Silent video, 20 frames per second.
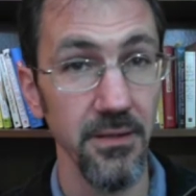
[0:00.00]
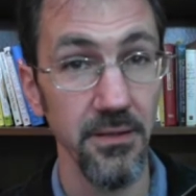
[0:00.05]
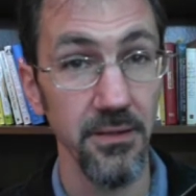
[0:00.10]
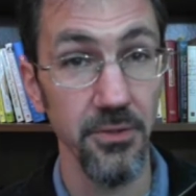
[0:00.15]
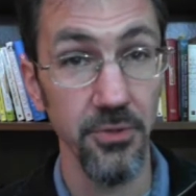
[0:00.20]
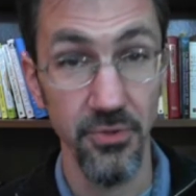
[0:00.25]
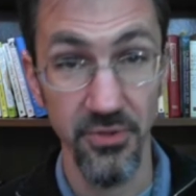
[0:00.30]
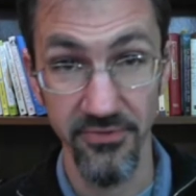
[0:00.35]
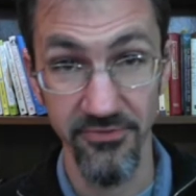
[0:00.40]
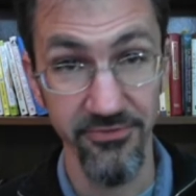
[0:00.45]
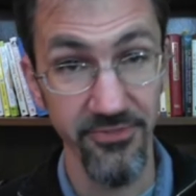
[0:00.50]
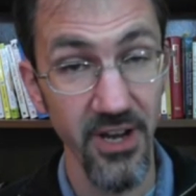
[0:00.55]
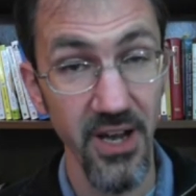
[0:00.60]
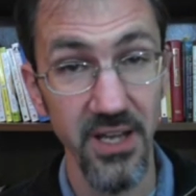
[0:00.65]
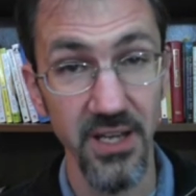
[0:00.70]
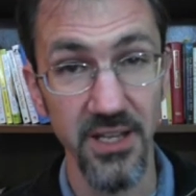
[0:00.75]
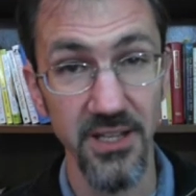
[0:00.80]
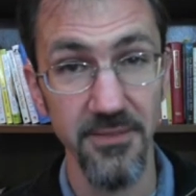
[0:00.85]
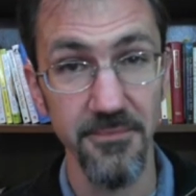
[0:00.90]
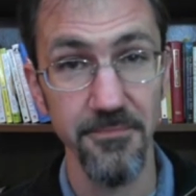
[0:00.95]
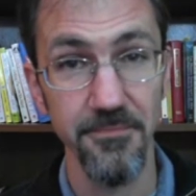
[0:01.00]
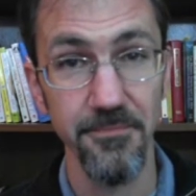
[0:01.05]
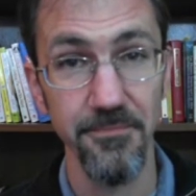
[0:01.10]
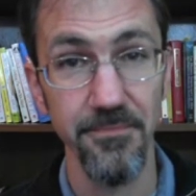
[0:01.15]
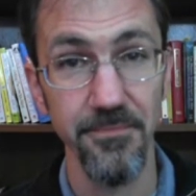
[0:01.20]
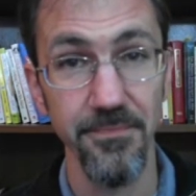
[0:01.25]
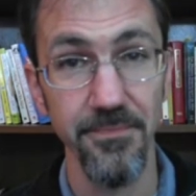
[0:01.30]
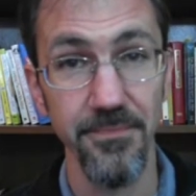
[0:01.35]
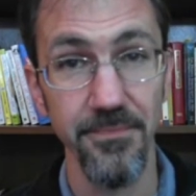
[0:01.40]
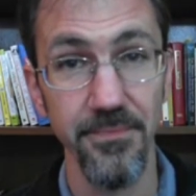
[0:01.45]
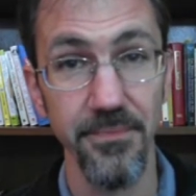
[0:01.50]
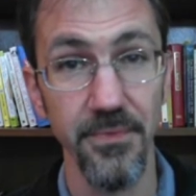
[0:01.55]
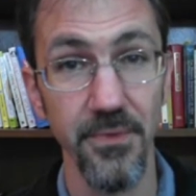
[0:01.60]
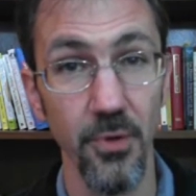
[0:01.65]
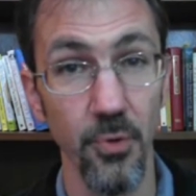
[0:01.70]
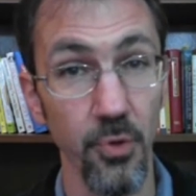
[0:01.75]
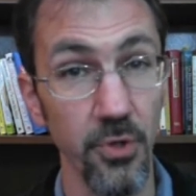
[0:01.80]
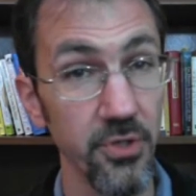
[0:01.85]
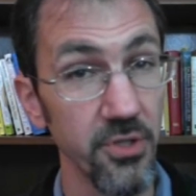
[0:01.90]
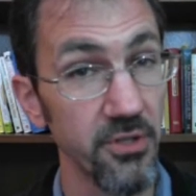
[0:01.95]
You can fight it,
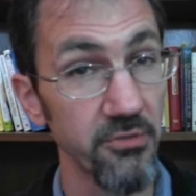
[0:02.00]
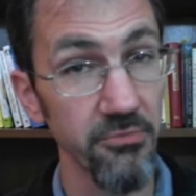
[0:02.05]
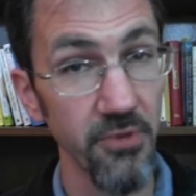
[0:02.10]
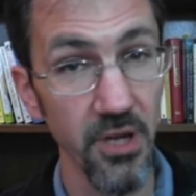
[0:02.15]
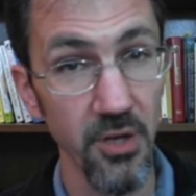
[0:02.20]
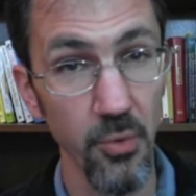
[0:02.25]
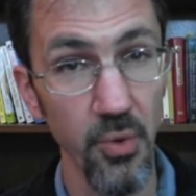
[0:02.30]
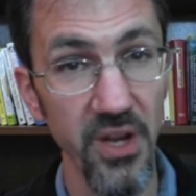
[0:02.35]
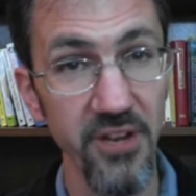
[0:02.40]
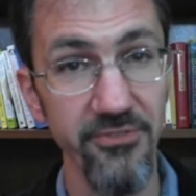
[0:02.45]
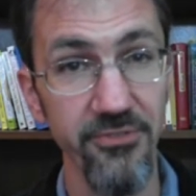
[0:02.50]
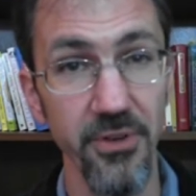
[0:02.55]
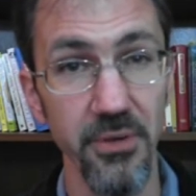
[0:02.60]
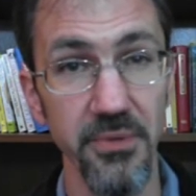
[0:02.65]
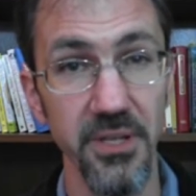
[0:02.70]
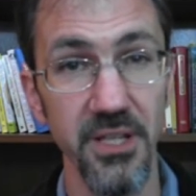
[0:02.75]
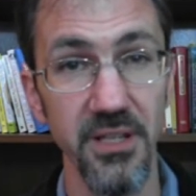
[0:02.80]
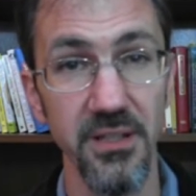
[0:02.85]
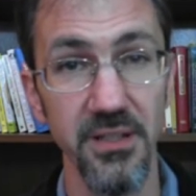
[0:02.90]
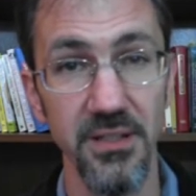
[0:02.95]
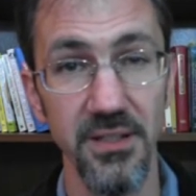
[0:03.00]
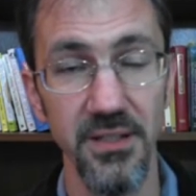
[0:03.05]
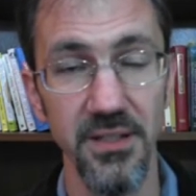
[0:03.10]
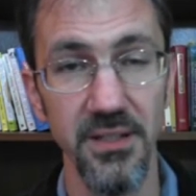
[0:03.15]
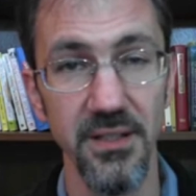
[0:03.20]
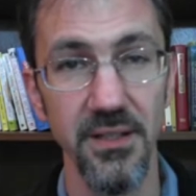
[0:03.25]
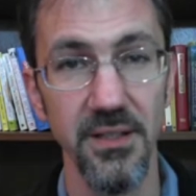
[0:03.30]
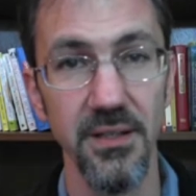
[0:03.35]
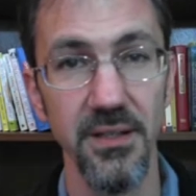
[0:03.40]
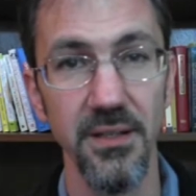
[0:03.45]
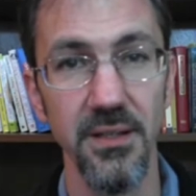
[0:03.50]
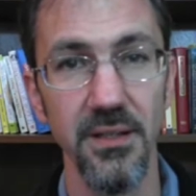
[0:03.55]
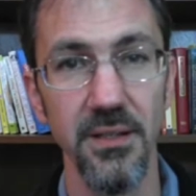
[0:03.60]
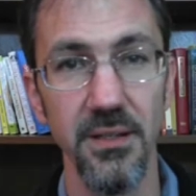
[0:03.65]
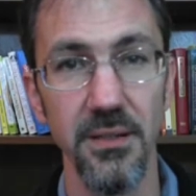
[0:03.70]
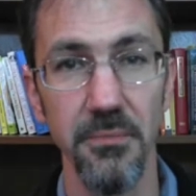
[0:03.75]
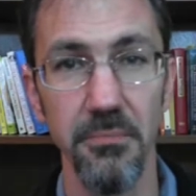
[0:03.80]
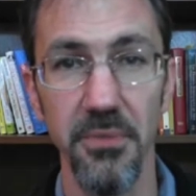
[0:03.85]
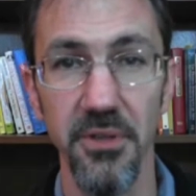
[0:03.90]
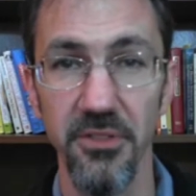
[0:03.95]
or you can run away from it,
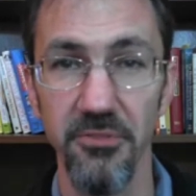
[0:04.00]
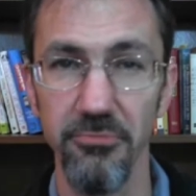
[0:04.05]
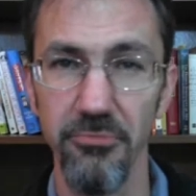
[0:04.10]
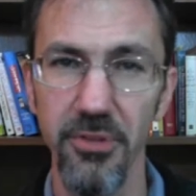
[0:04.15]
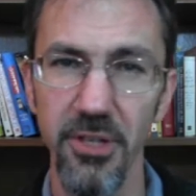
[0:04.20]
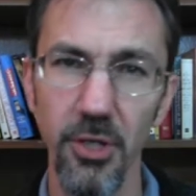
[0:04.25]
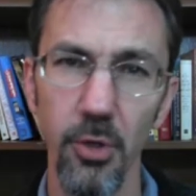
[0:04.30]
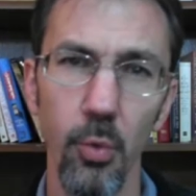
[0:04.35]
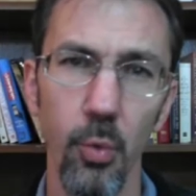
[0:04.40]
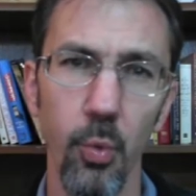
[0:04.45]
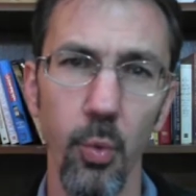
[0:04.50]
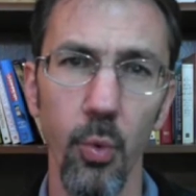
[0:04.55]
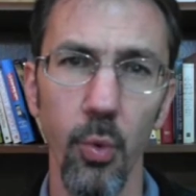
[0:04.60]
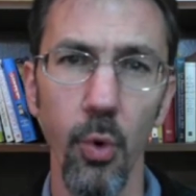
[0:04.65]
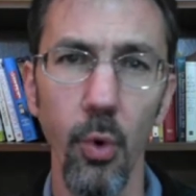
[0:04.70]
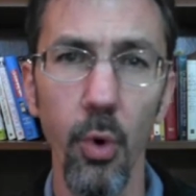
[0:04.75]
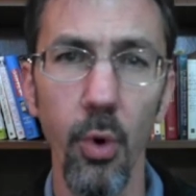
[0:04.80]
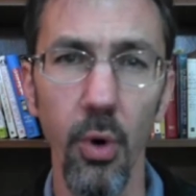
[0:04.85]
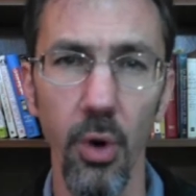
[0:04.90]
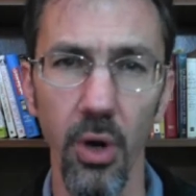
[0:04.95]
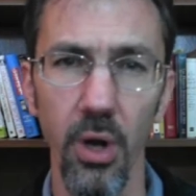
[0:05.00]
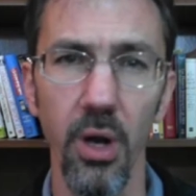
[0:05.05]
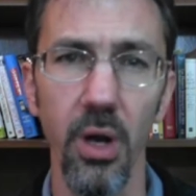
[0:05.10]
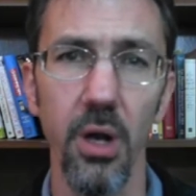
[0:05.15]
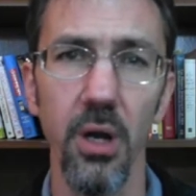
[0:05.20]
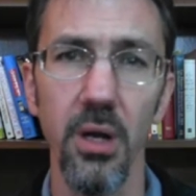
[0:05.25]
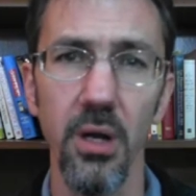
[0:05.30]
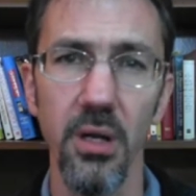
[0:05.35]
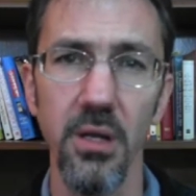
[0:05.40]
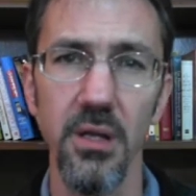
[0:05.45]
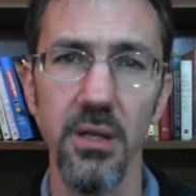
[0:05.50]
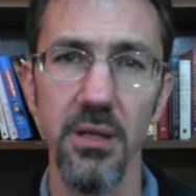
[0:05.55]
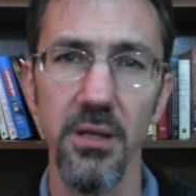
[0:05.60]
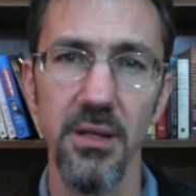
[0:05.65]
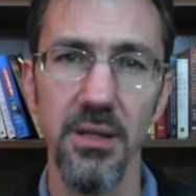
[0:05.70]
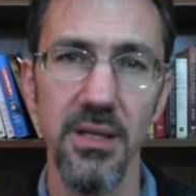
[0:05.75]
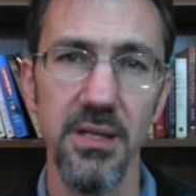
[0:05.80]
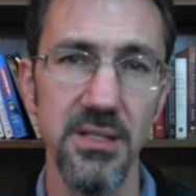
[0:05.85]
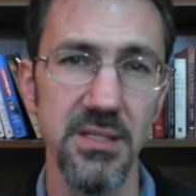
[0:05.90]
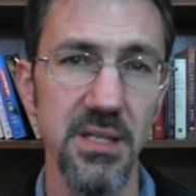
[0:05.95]
but the real war
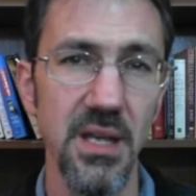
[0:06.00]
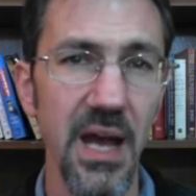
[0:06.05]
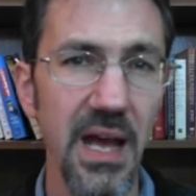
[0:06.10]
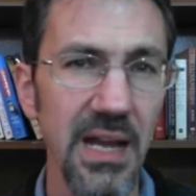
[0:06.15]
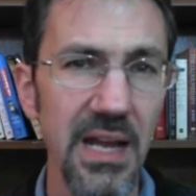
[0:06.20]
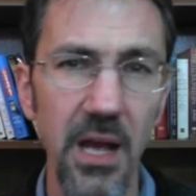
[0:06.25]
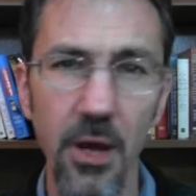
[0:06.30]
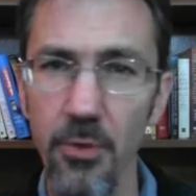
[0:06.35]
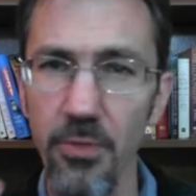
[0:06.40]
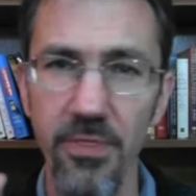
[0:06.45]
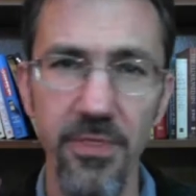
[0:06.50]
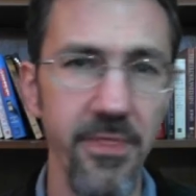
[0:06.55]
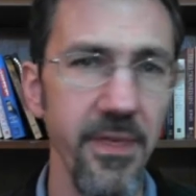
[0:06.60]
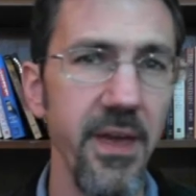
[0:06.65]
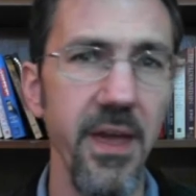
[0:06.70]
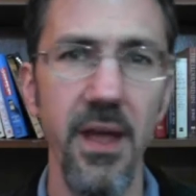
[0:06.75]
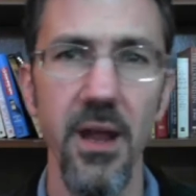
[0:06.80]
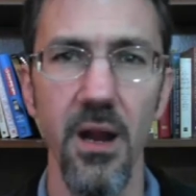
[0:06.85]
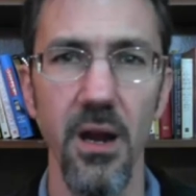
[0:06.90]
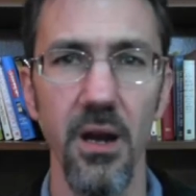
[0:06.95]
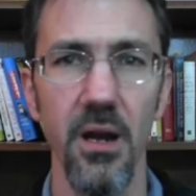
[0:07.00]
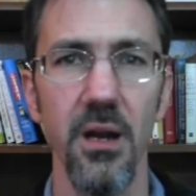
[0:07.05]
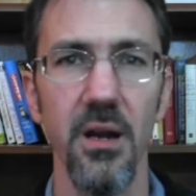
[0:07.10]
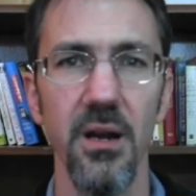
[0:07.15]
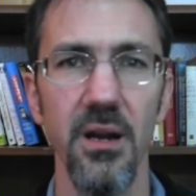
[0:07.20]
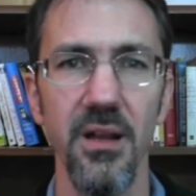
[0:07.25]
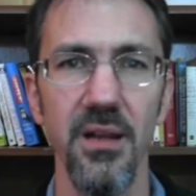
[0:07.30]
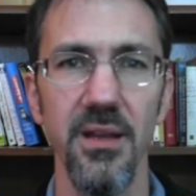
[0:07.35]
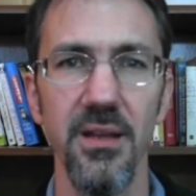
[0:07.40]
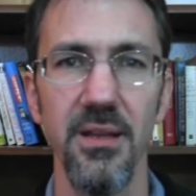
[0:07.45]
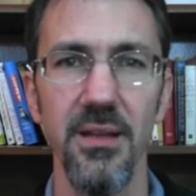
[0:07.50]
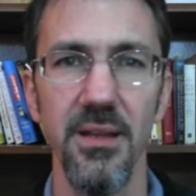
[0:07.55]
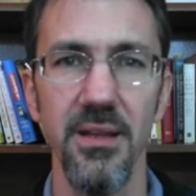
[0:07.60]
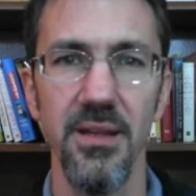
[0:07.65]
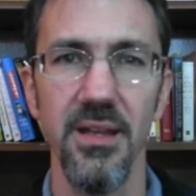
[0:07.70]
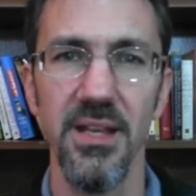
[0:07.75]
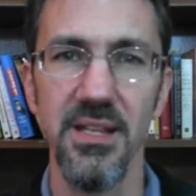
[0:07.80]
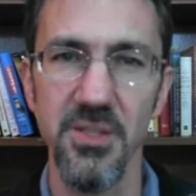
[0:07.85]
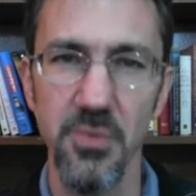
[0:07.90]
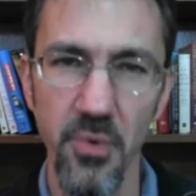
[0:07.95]
is not out there.
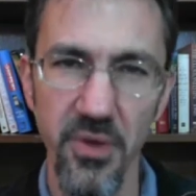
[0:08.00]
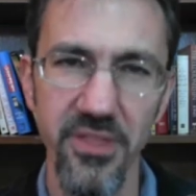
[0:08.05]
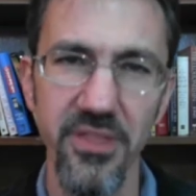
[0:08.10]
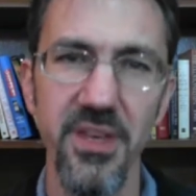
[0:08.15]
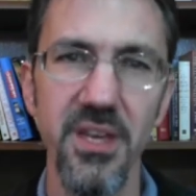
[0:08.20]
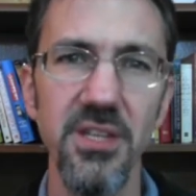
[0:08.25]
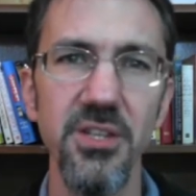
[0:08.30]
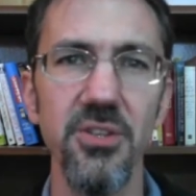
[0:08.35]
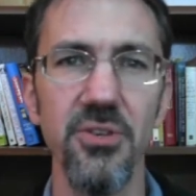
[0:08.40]
It's within